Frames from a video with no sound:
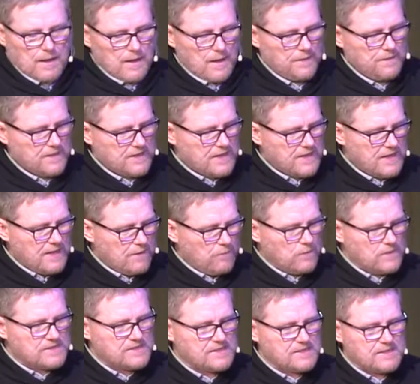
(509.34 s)
And the king
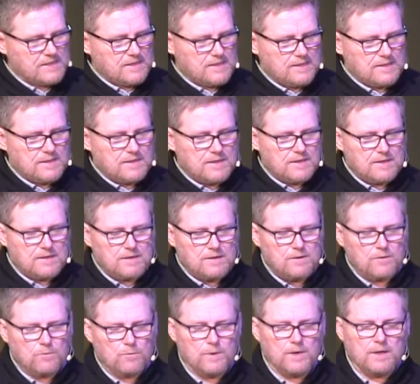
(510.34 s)
was
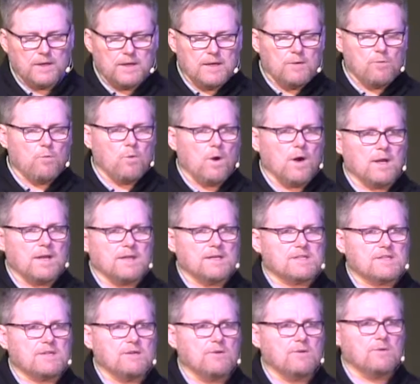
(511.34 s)
really wanting
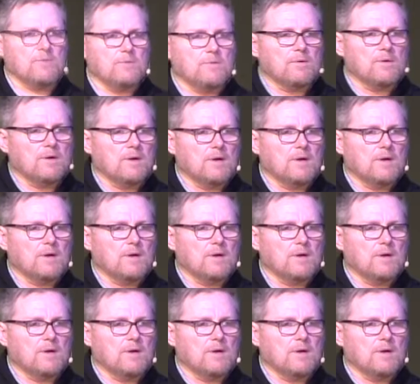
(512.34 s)
to